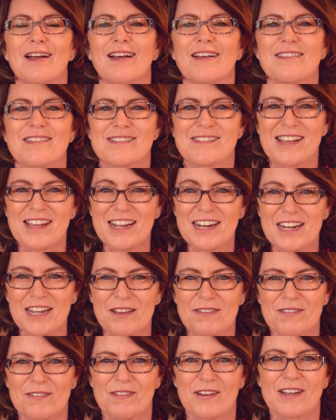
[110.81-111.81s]
The second
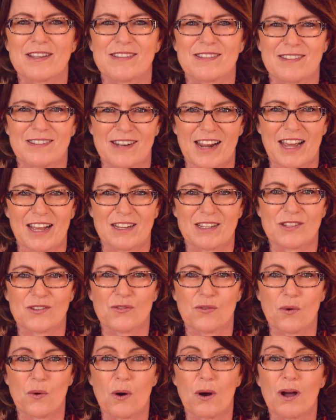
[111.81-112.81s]
F stands
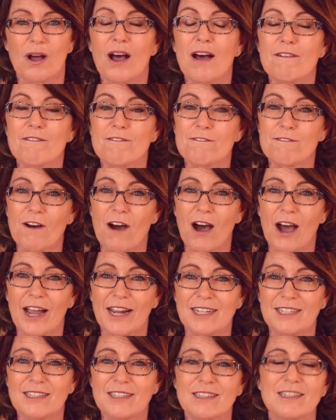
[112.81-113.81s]
for
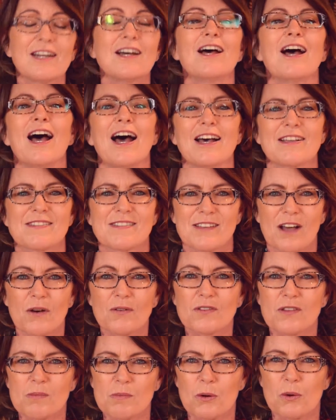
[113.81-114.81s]
find a
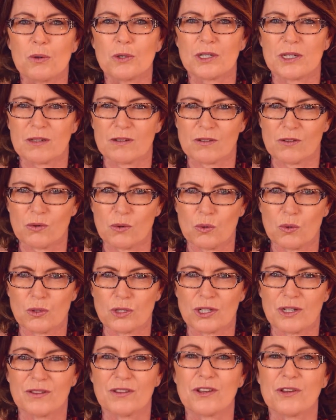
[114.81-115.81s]
self-supporting thought
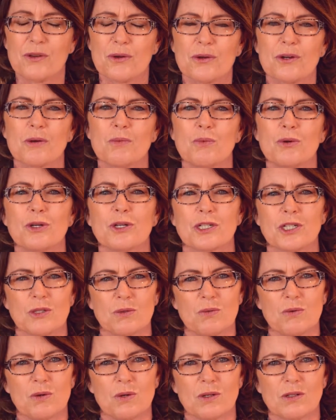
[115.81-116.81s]
that you can work
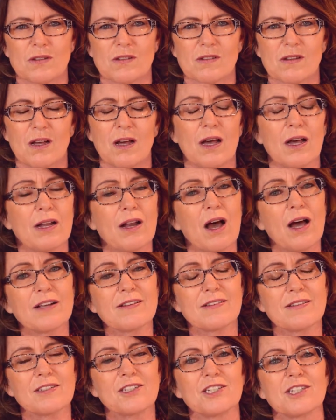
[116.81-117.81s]
towards. And I
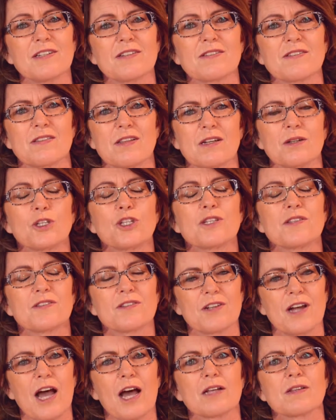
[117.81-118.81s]
suggest that you
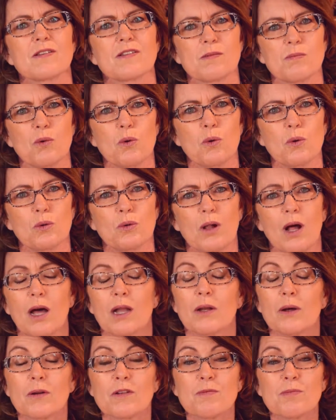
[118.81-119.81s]
start small. A
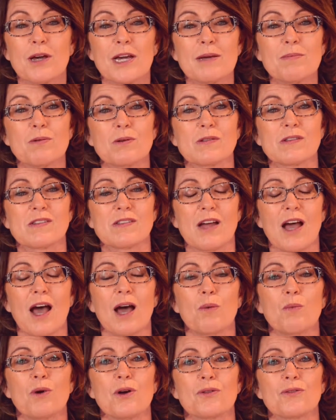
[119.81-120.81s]
lot of people
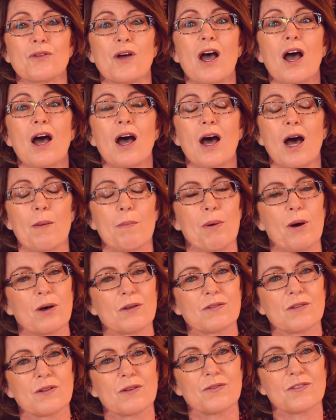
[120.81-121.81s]
start with a
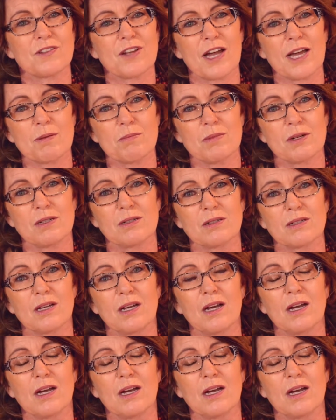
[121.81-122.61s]
positive statement